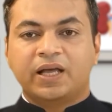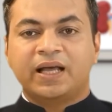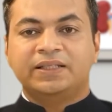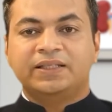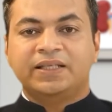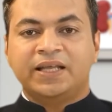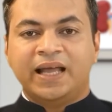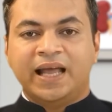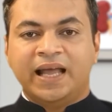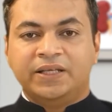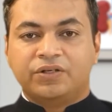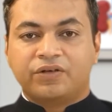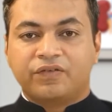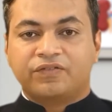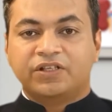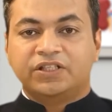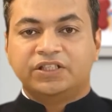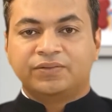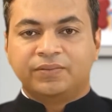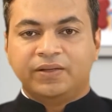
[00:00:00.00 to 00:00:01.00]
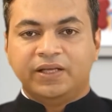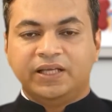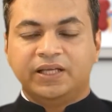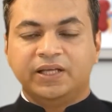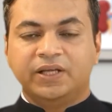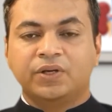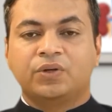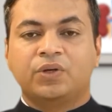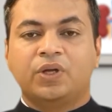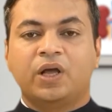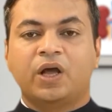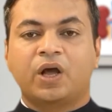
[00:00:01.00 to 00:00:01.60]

At the end of this video